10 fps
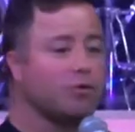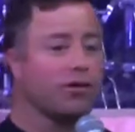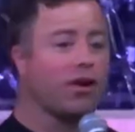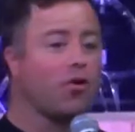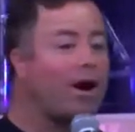for
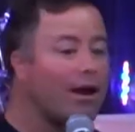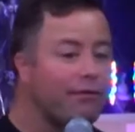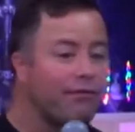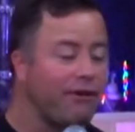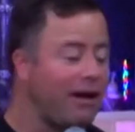the
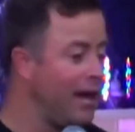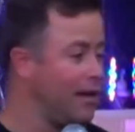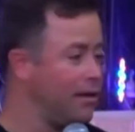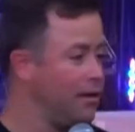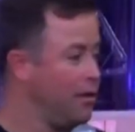qualified
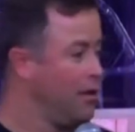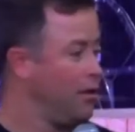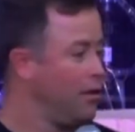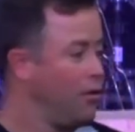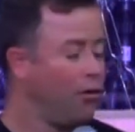
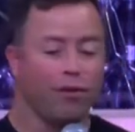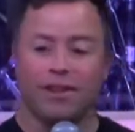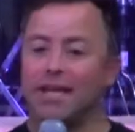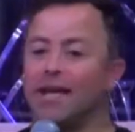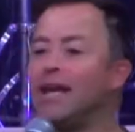or
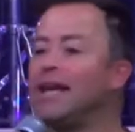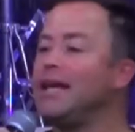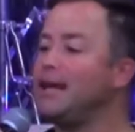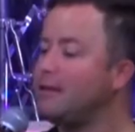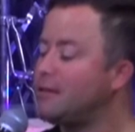the
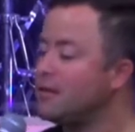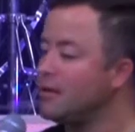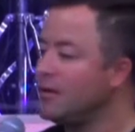elite